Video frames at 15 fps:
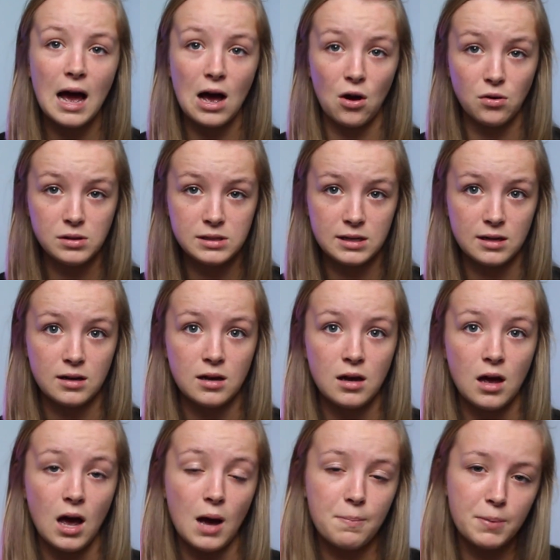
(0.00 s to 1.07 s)
out
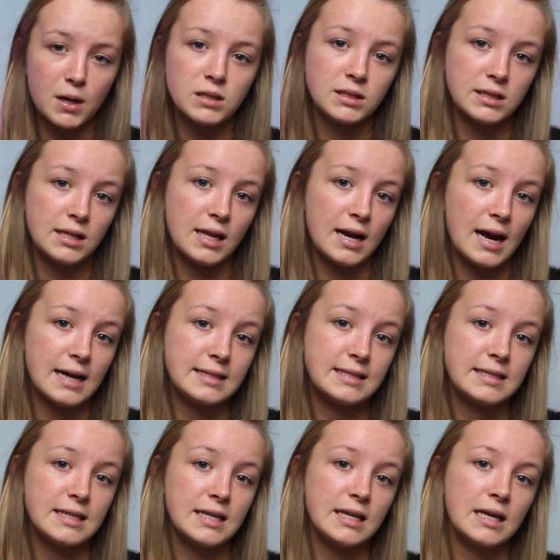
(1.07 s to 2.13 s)
a person that I
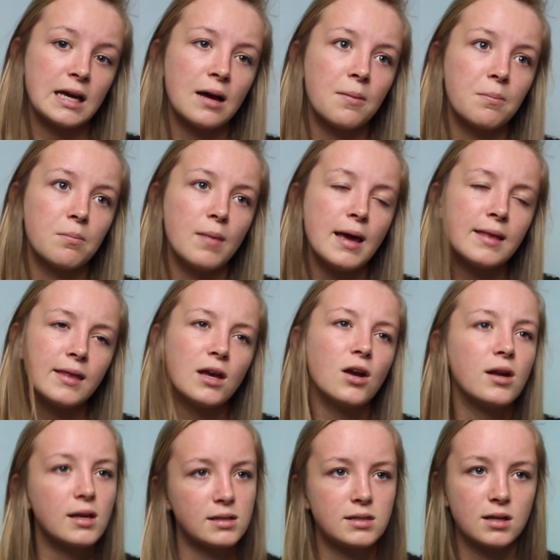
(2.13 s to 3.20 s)
see mainly
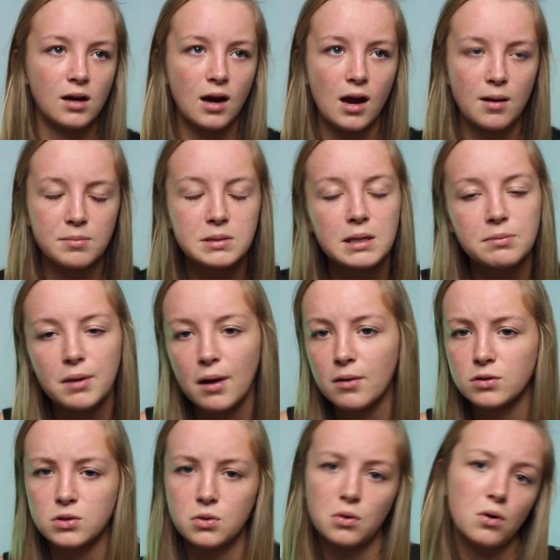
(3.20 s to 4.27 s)
on Instagram,
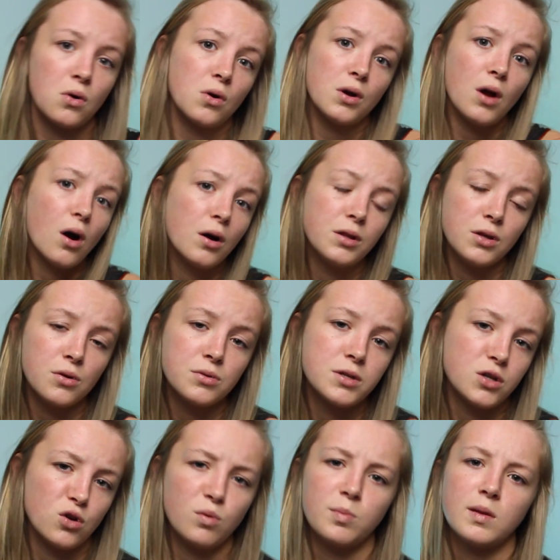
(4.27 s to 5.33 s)
sometimes, or on
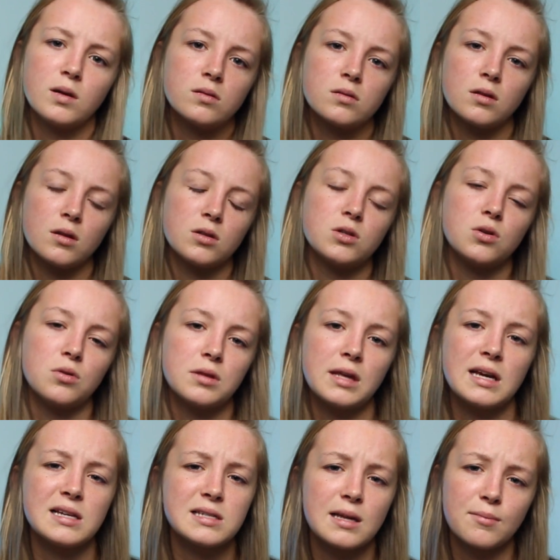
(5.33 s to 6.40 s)
YouTube. Those are the two
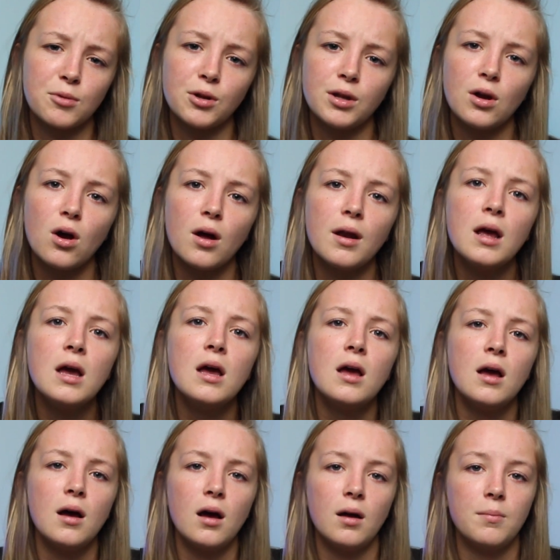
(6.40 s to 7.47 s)
things that I'm really on
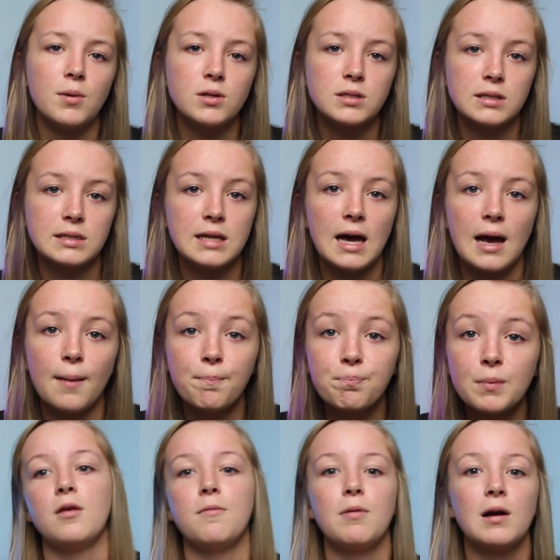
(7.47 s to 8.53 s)
most of the
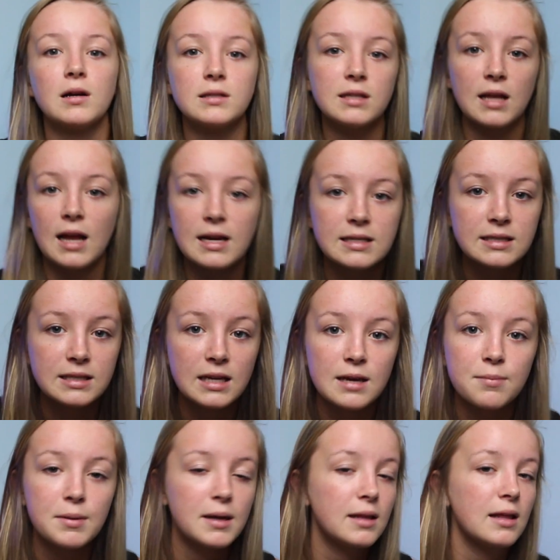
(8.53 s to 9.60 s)
time. The person I
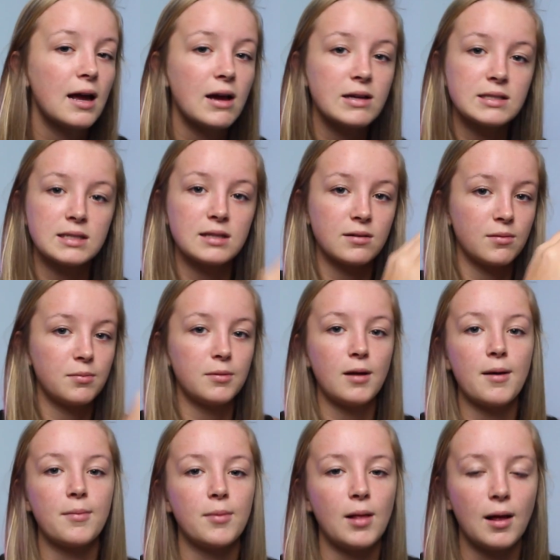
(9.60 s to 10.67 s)
see being nice, the
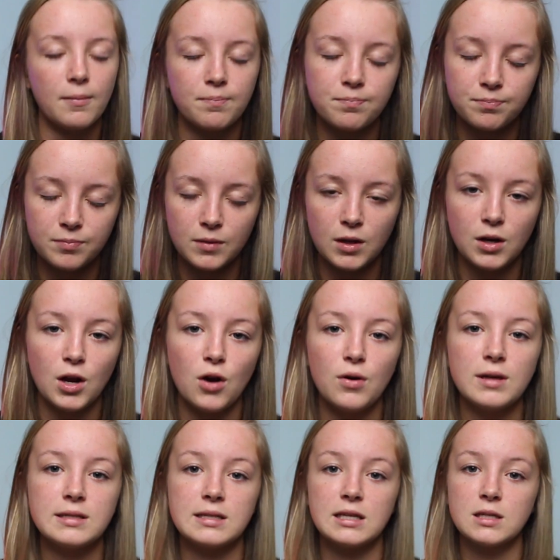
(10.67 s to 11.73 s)
blah blah, you know,
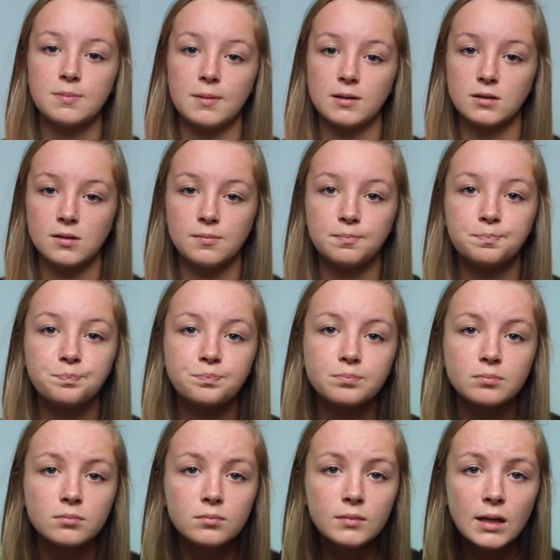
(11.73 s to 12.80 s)
is this person.
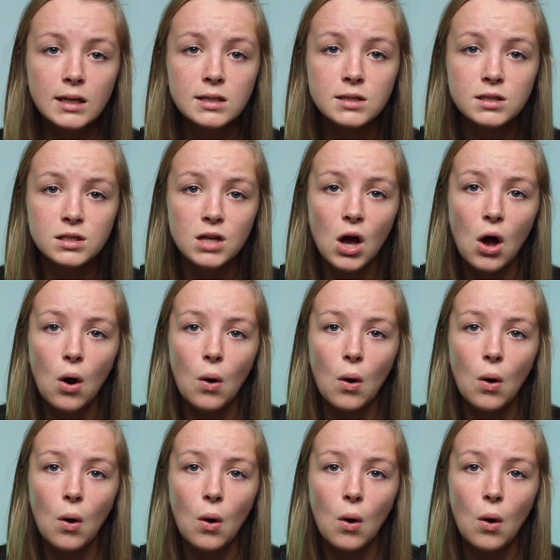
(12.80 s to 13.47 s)
So,